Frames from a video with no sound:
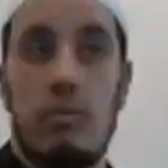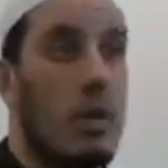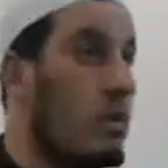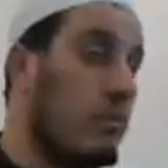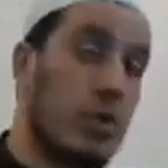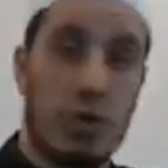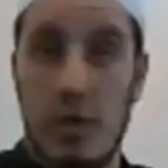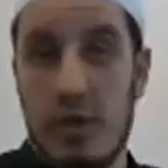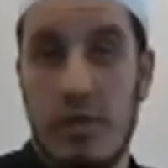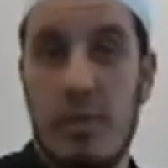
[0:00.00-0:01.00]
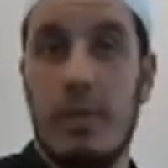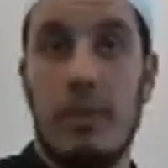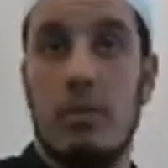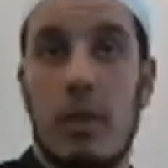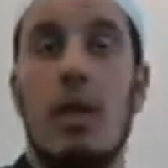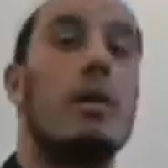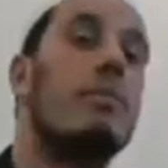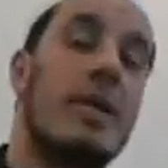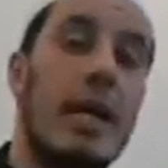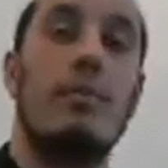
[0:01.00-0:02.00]
well, majority of people
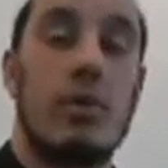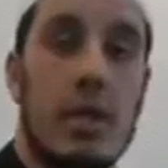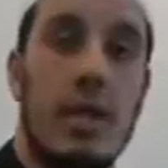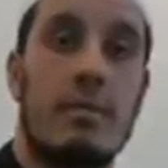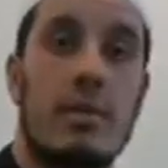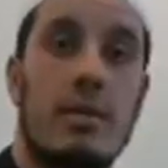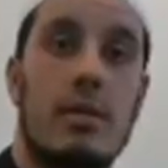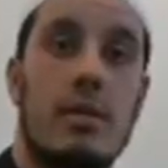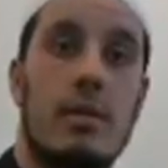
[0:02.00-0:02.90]
became Muslims,